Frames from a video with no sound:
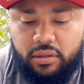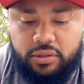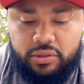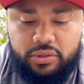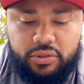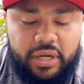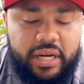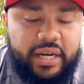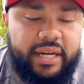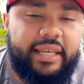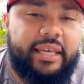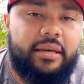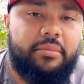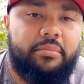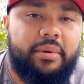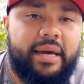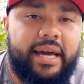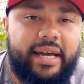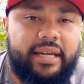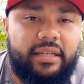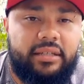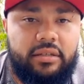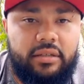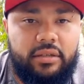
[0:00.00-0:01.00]
trying to get
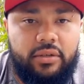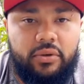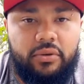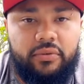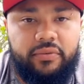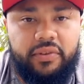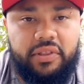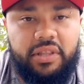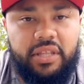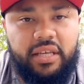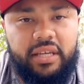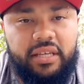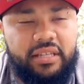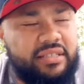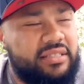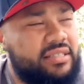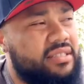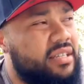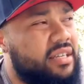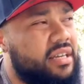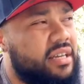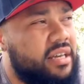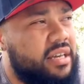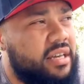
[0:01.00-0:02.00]
back into the groove of
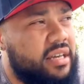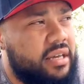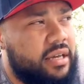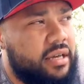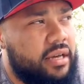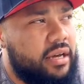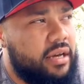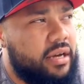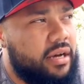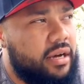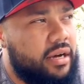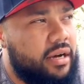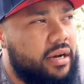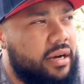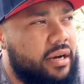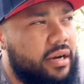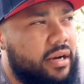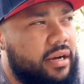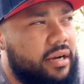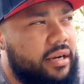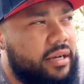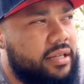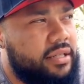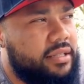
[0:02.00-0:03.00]
things.
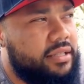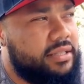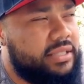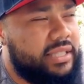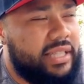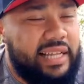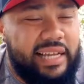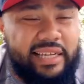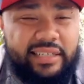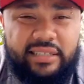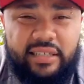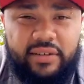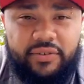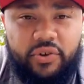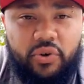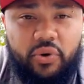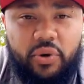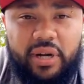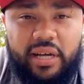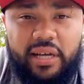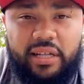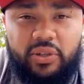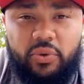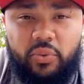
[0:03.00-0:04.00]
There's a lot of stuff
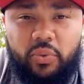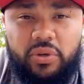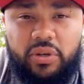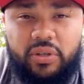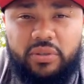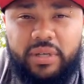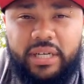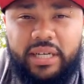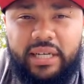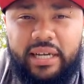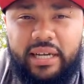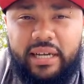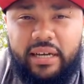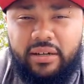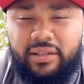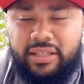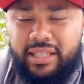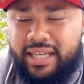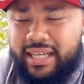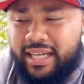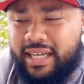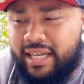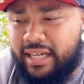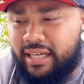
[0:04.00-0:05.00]
going on in the world right now
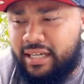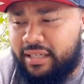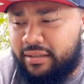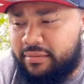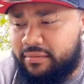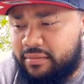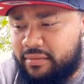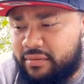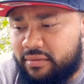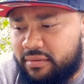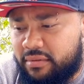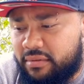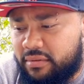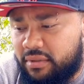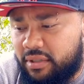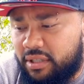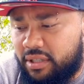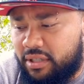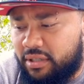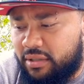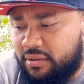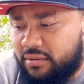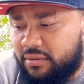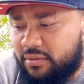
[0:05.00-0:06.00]
that kind of,
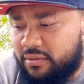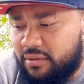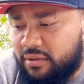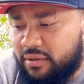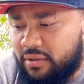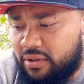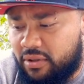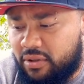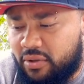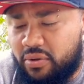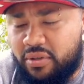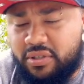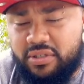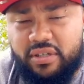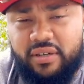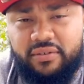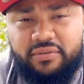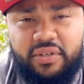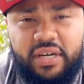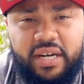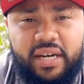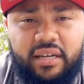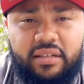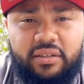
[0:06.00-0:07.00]
threw us off
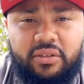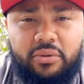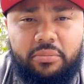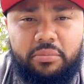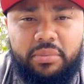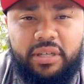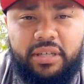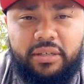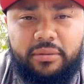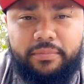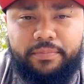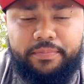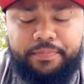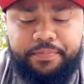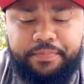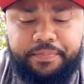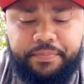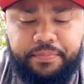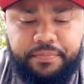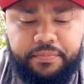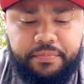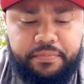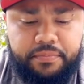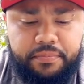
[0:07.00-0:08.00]
track a little bit.
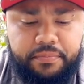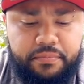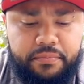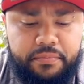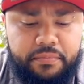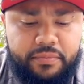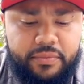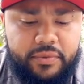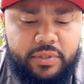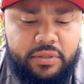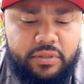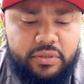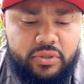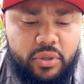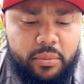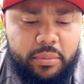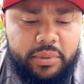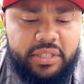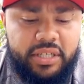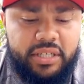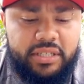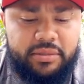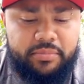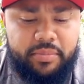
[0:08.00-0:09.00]
So I'm
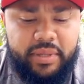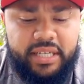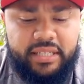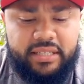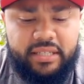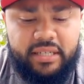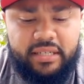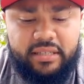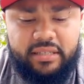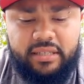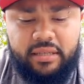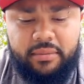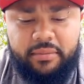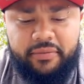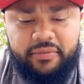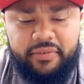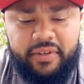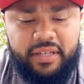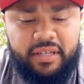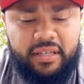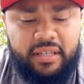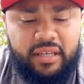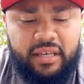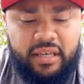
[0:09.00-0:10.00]
gonna touch base on some of
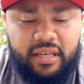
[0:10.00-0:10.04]
it.